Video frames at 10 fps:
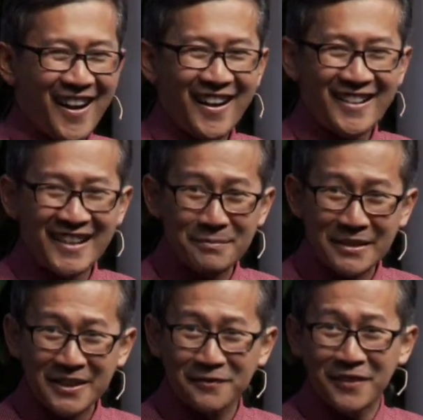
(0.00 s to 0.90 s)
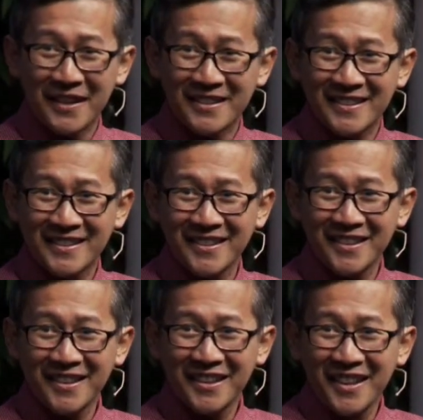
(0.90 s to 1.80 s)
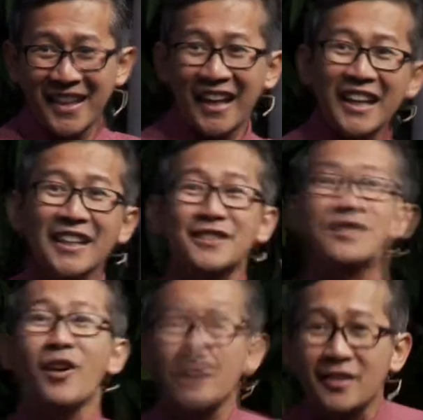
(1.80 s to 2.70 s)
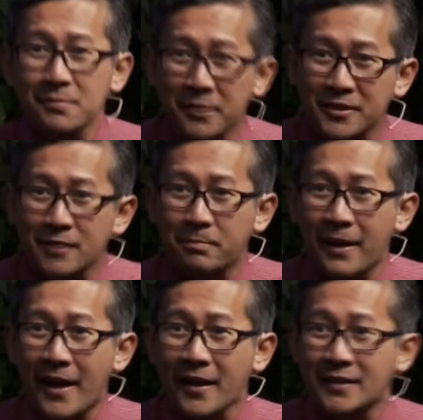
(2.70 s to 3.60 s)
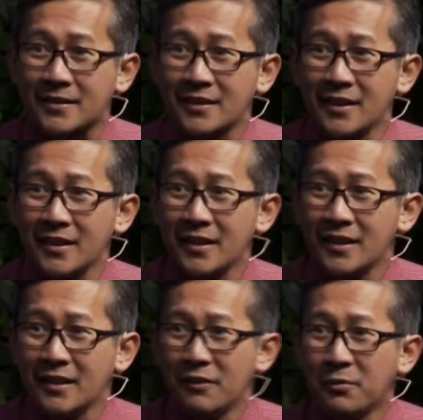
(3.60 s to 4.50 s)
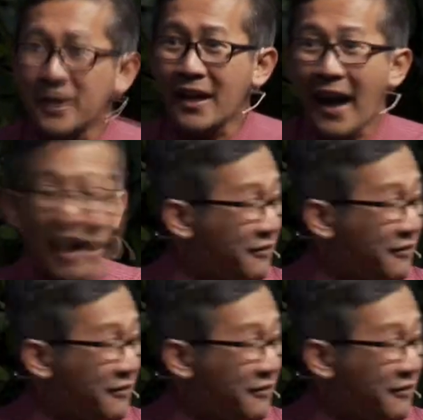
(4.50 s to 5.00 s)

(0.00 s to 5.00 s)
Unlimited, friends. Inexhaustible supplies. We have